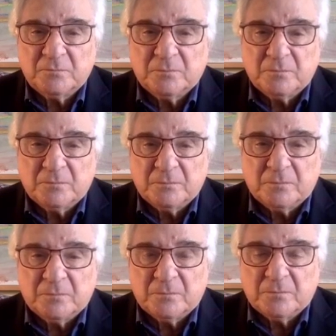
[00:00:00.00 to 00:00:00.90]

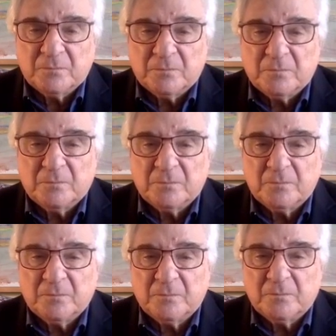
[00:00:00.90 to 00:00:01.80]

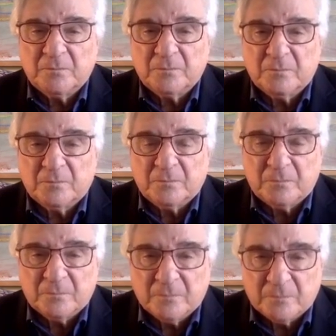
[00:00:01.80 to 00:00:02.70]

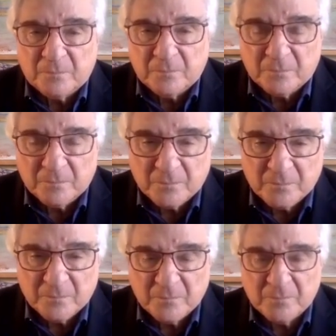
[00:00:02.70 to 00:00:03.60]

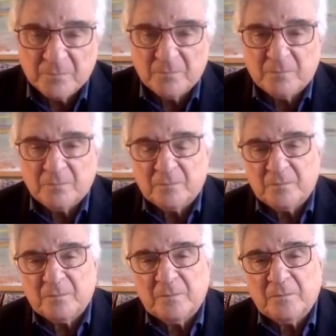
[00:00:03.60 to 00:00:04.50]

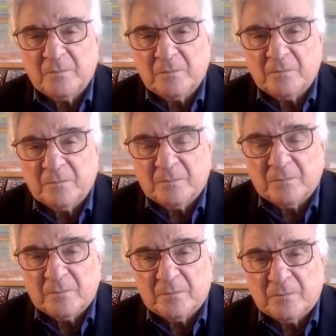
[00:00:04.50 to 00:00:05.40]

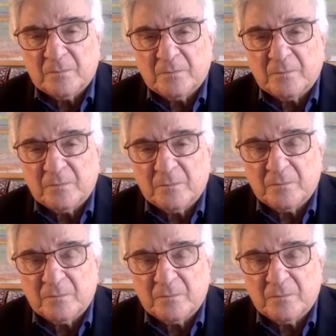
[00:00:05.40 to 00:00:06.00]
The person shown says nothing.